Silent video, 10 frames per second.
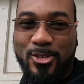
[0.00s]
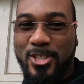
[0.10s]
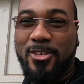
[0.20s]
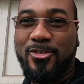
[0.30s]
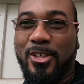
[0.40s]

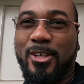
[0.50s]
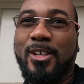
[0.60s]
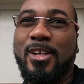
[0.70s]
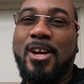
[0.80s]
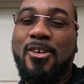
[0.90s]
shifter
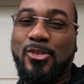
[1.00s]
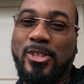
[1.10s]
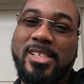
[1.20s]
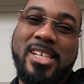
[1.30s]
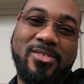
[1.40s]
for
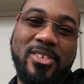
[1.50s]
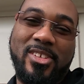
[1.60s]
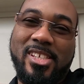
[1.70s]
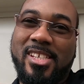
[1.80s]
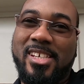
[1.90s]
the
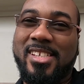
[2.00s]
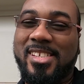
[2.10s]
T56.